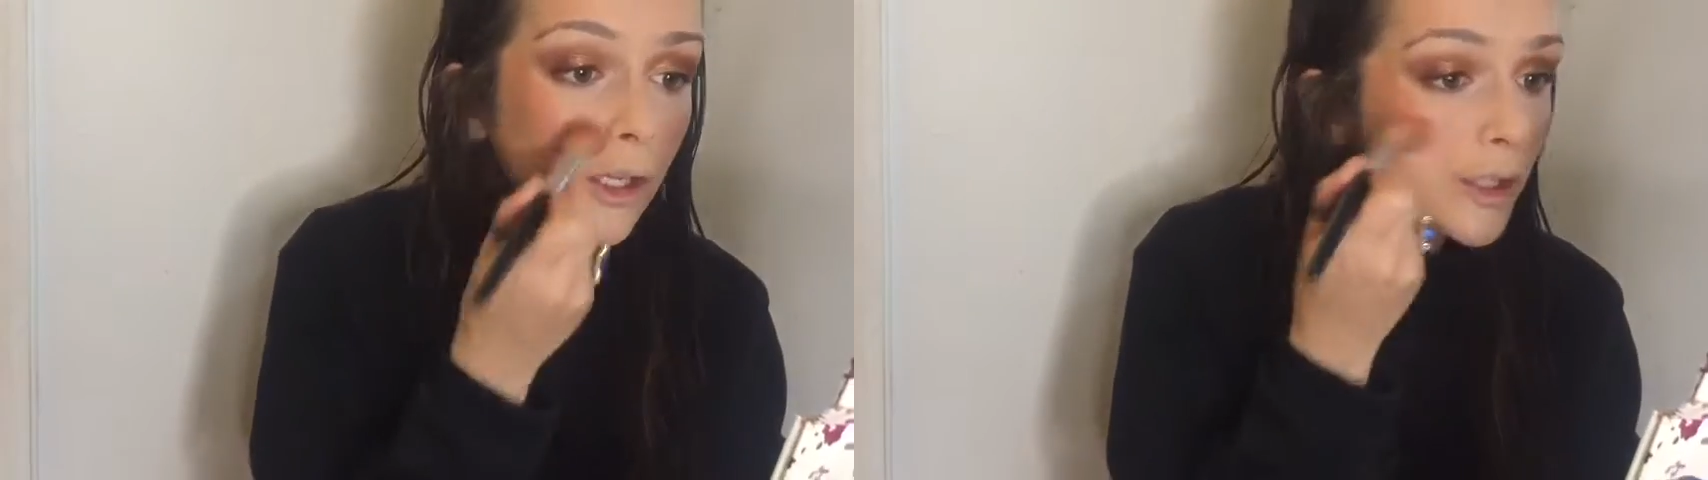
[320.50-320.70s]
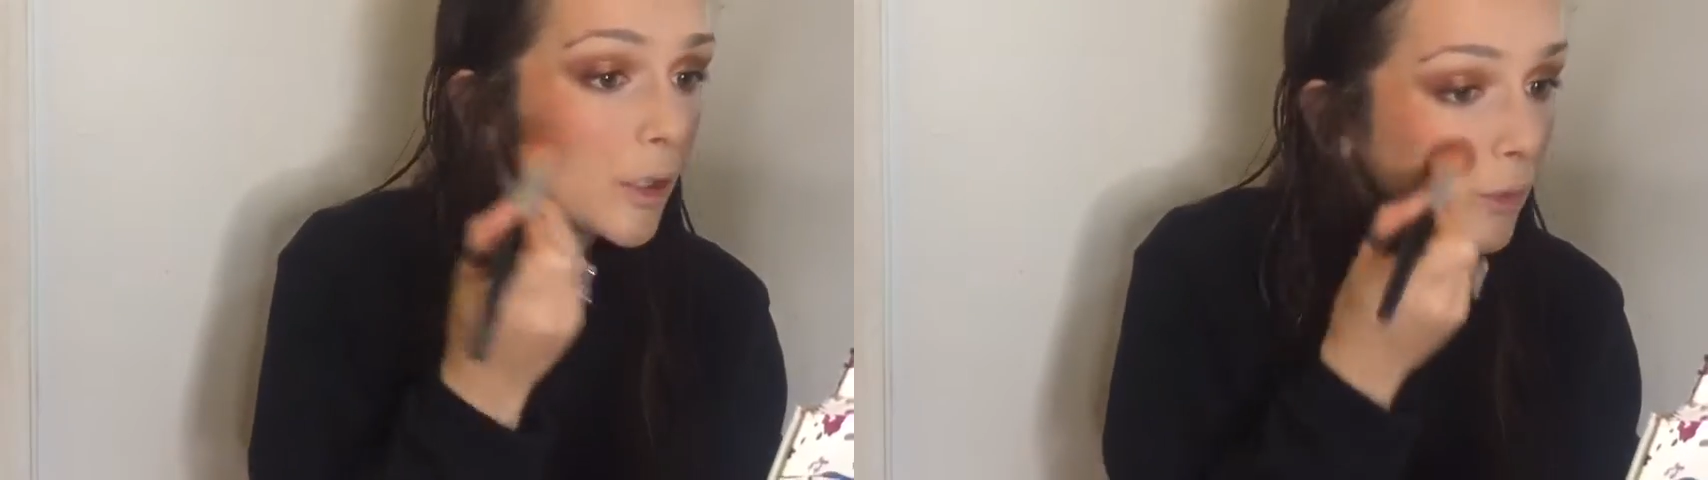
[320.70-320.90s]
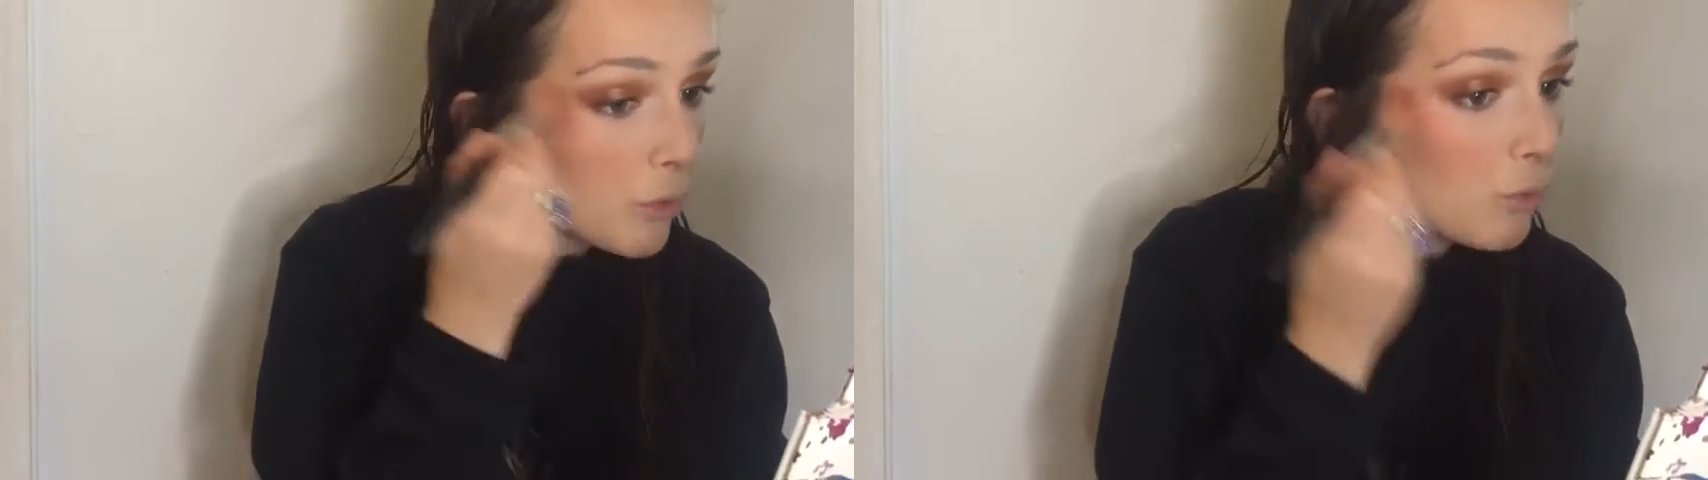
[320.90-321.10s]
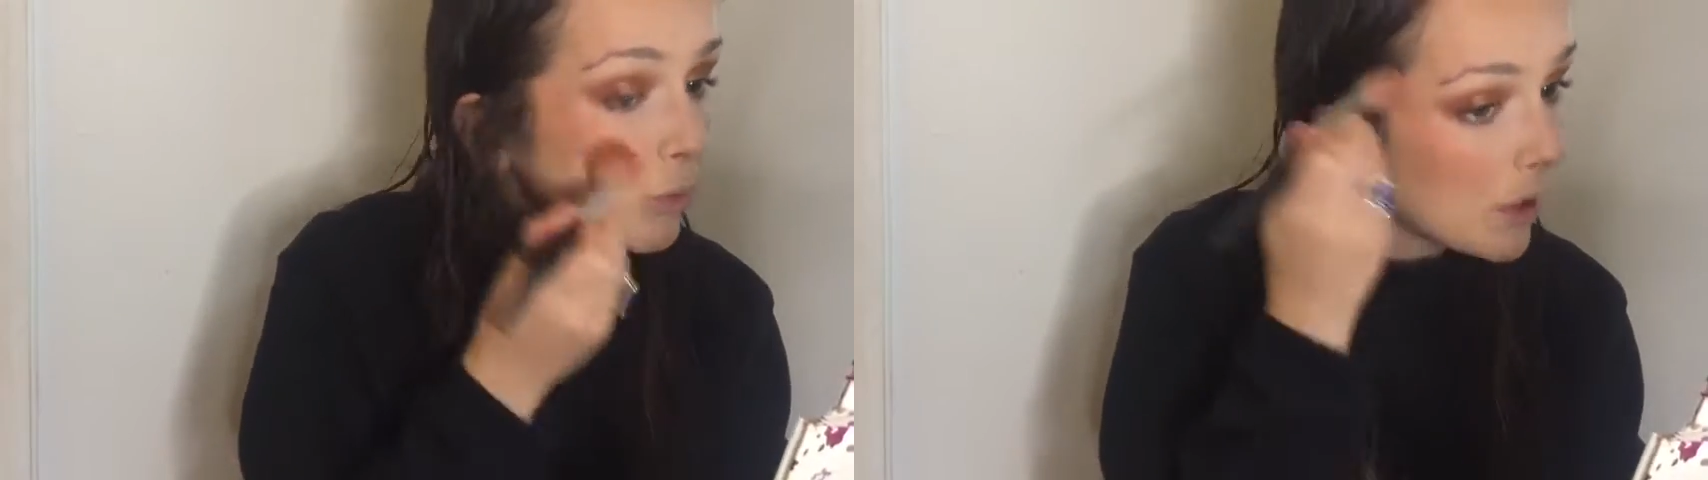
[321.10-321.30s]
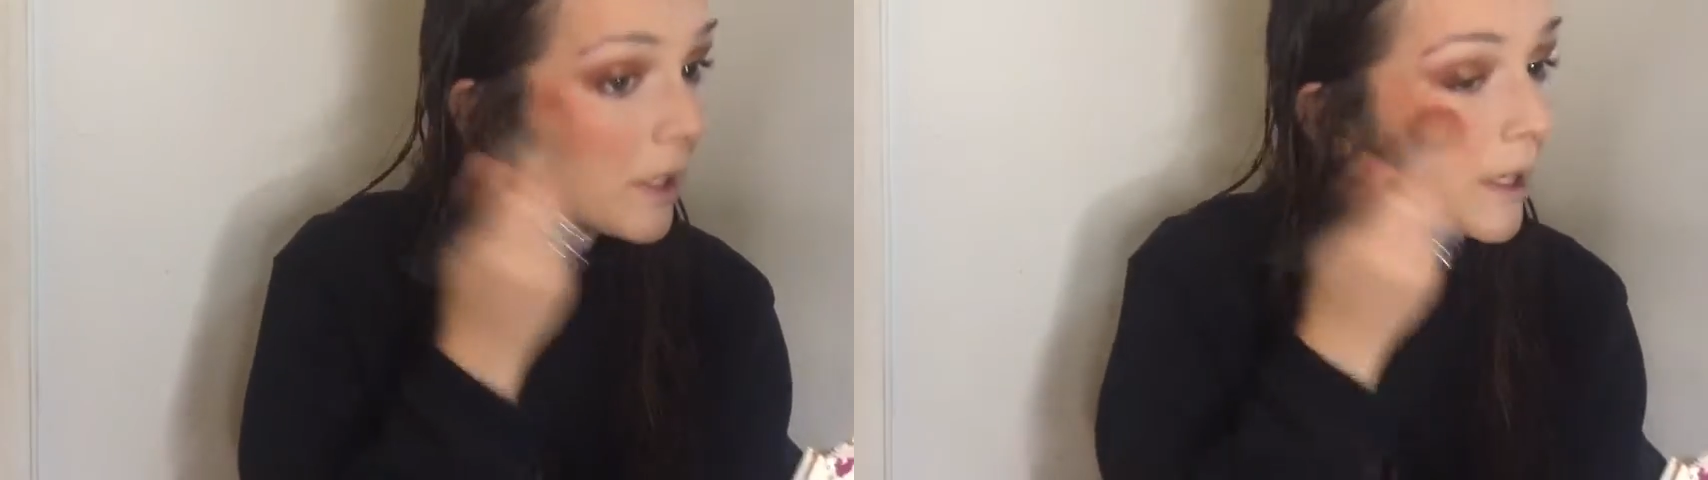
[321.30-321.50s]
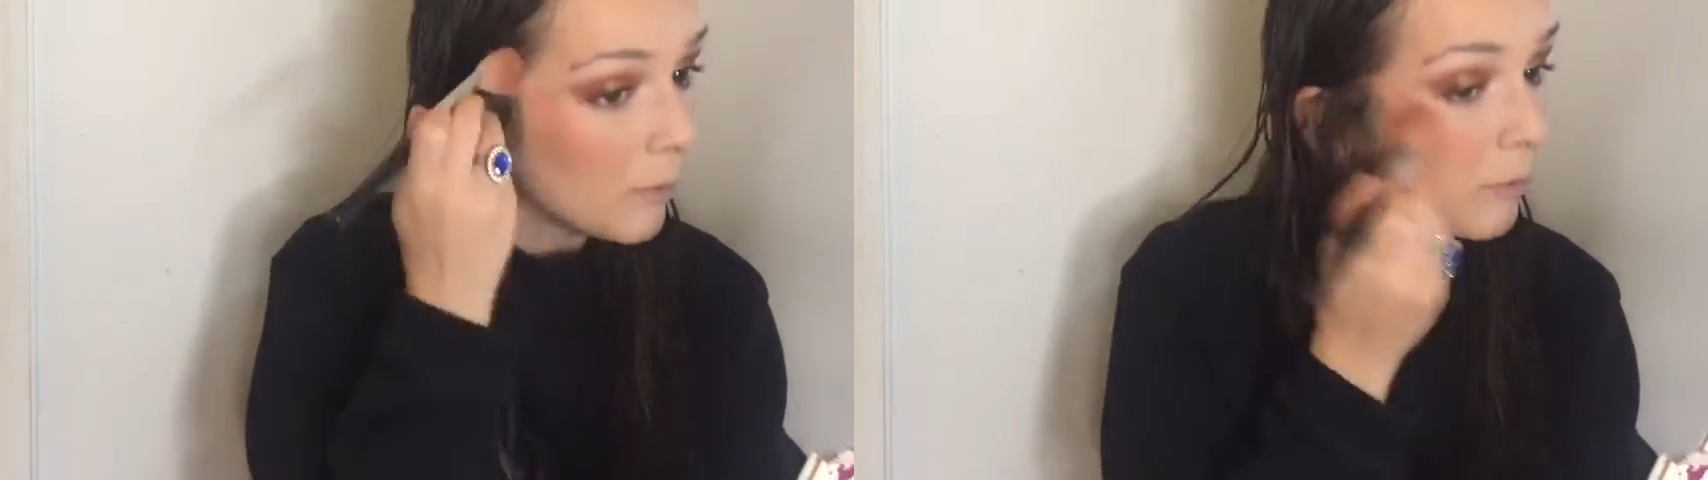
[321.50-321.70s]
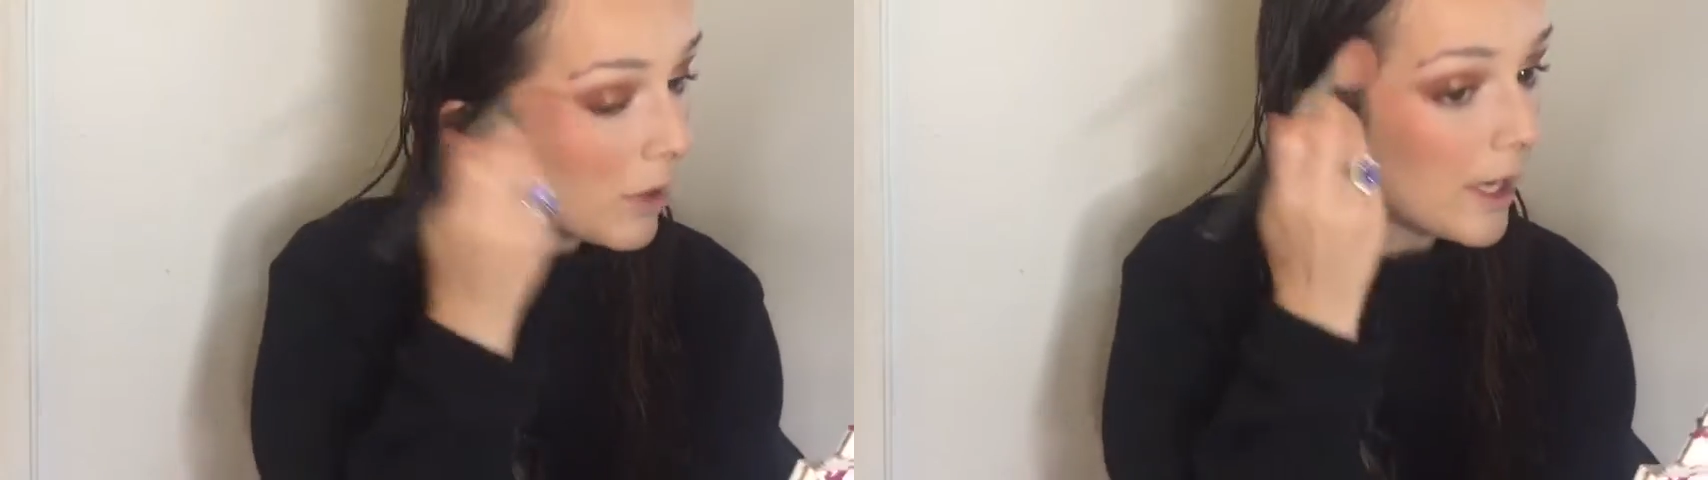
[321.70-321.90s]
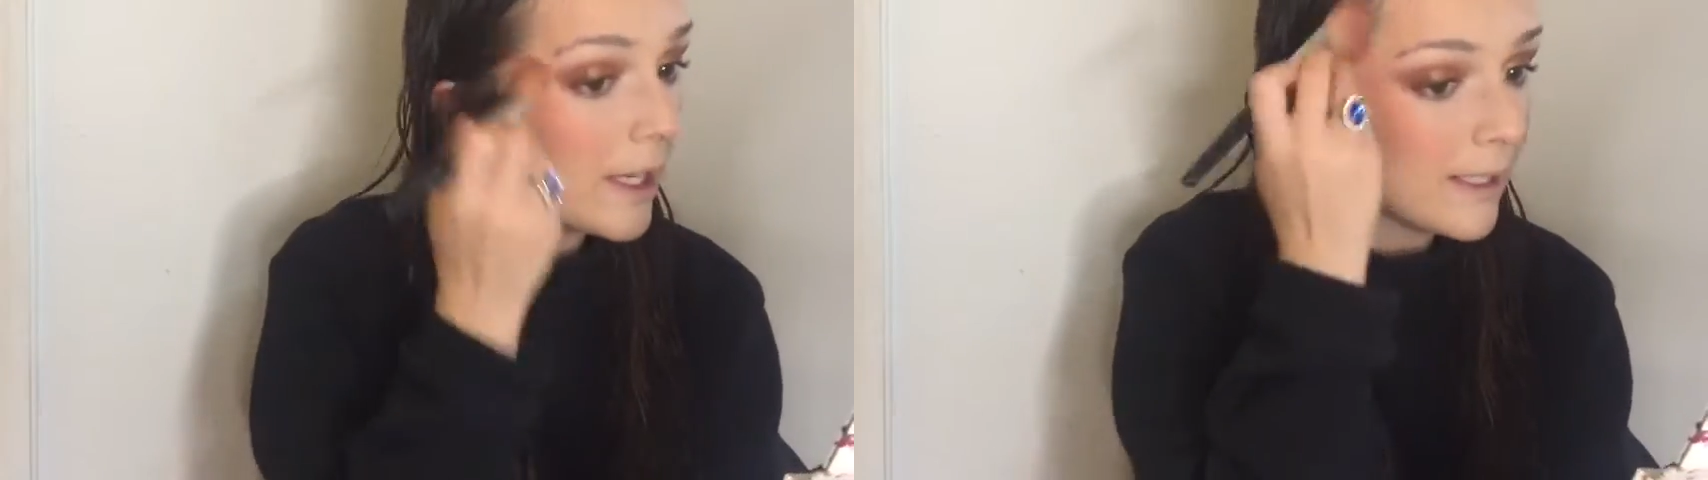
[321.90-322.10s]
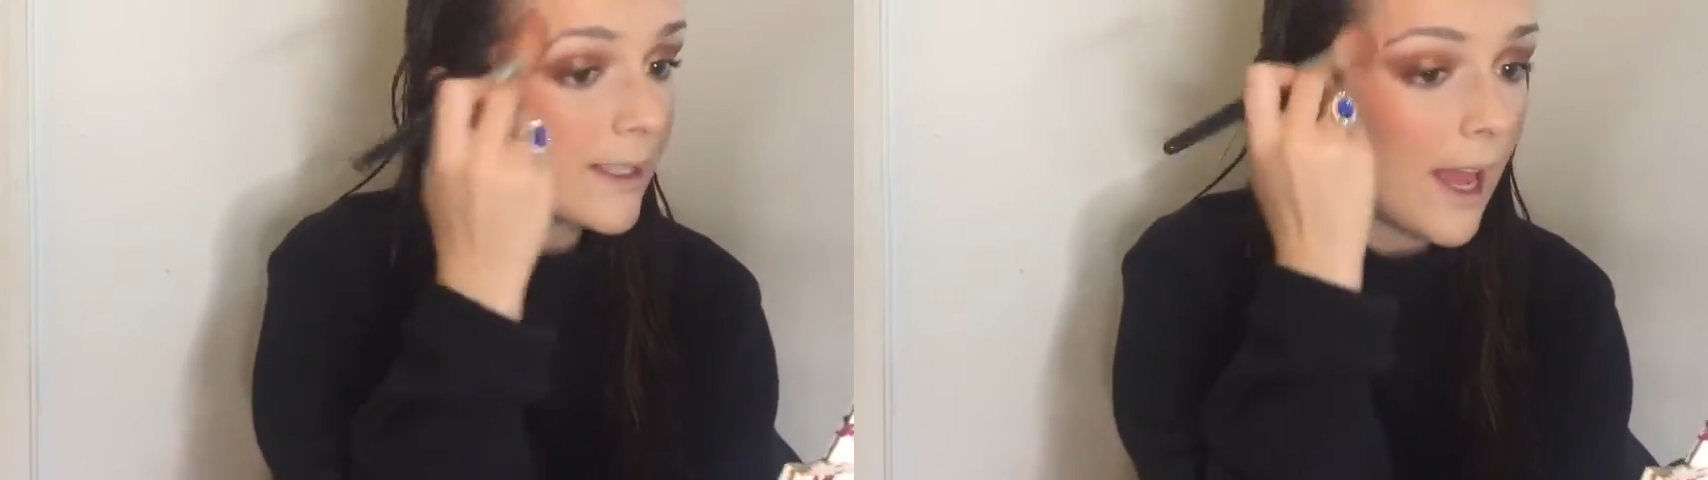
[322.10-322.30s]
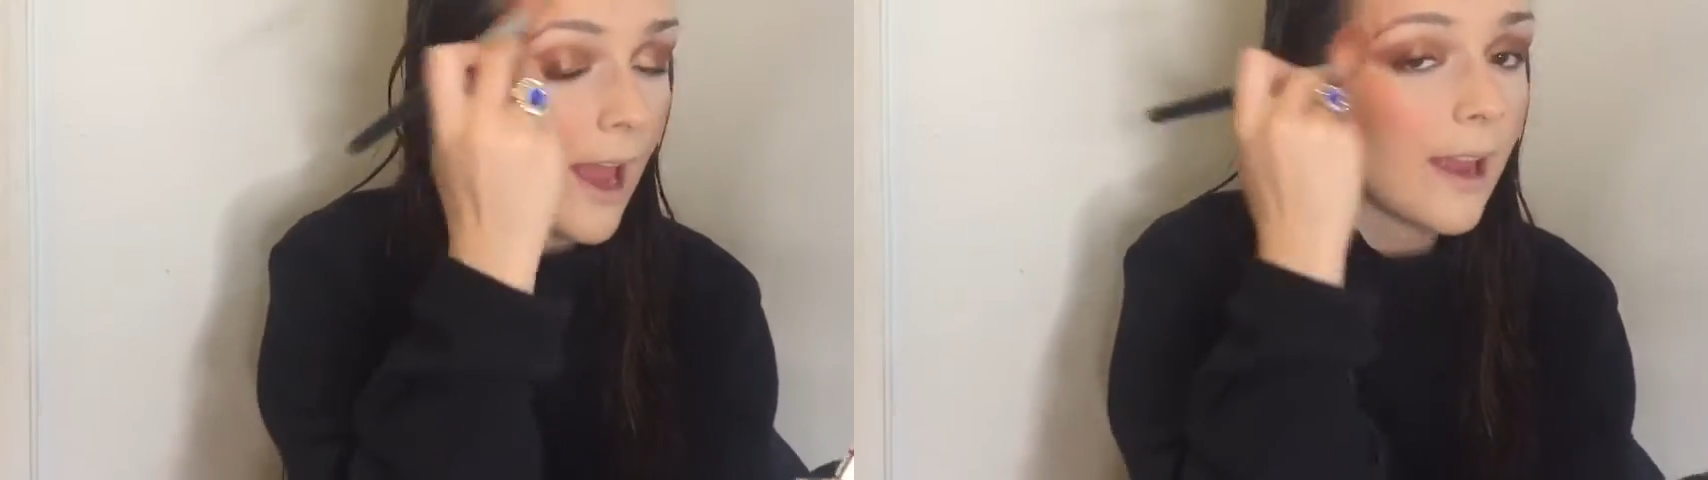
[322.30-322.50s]
She was really, really
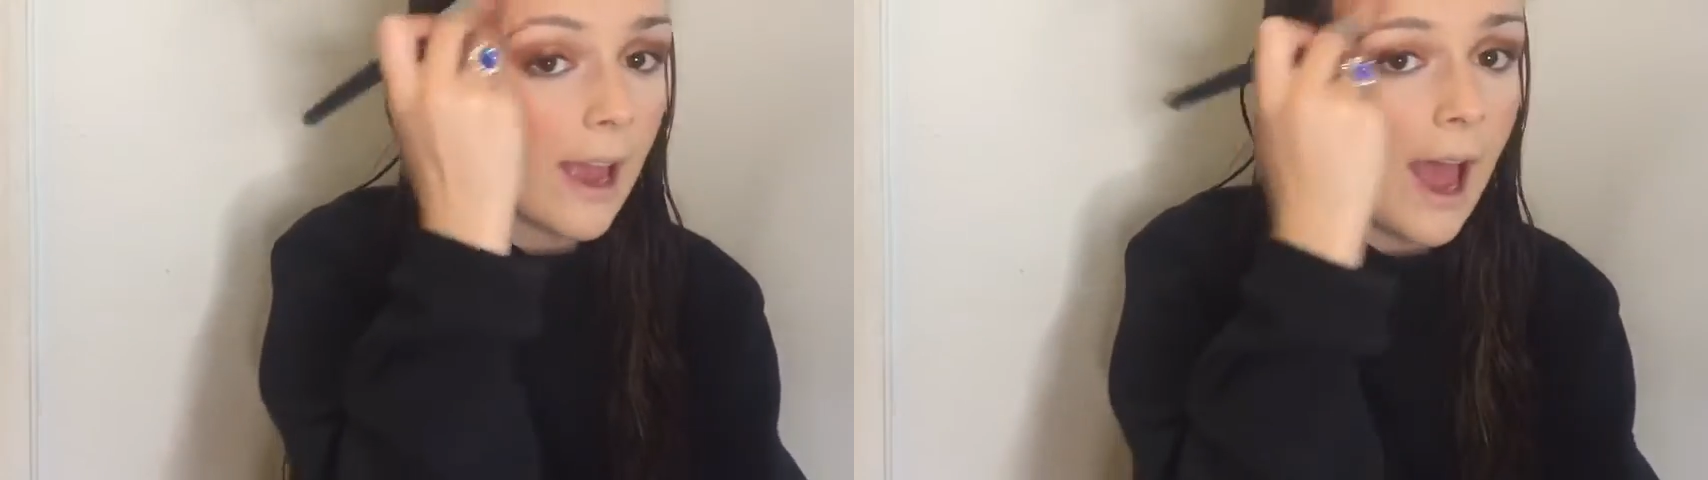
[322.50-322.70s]
sick,